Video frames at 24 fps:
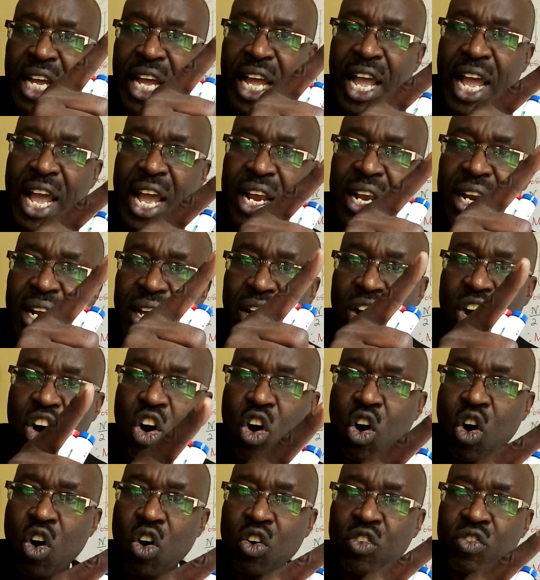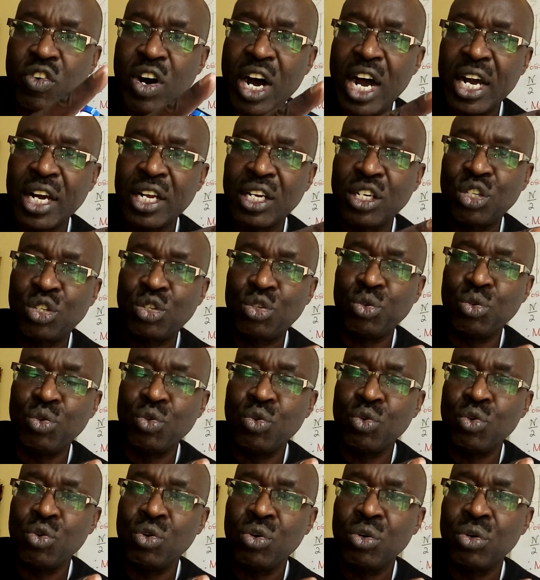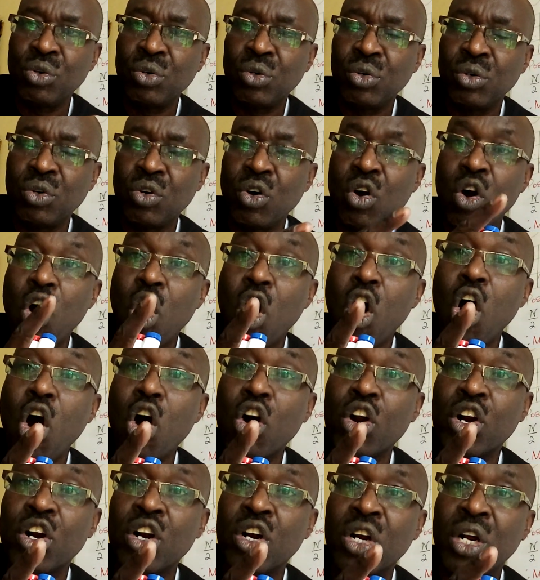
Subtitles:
n over 2 or